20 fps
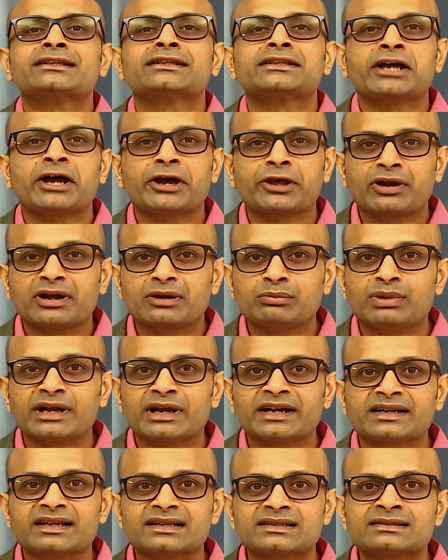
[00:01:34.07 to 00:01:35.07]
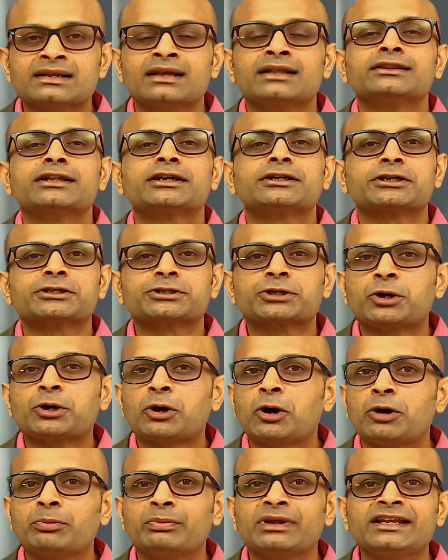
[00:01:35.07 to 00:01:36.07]
thyroid blood tests that are
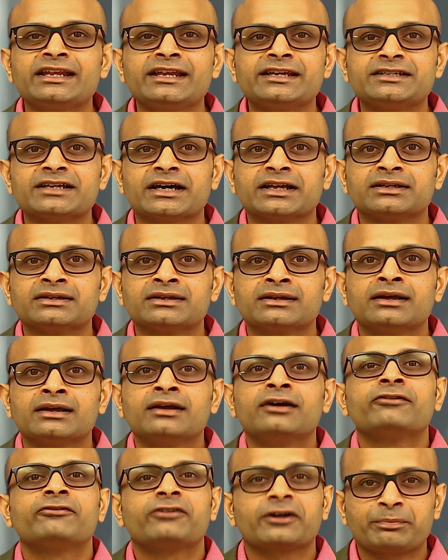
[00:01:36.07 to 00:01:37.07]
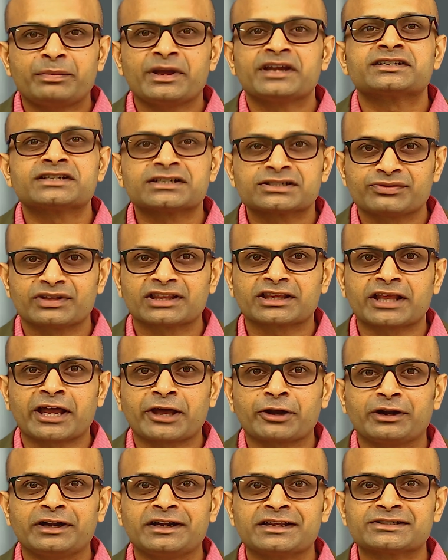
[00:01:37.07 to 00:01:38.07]
commonly done for patients with
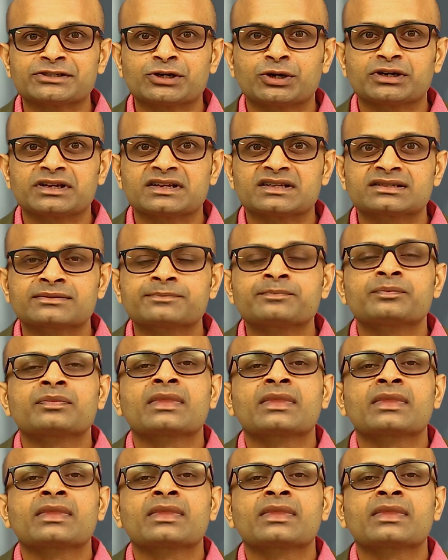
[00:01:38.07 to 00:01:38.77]
thyroid disorders,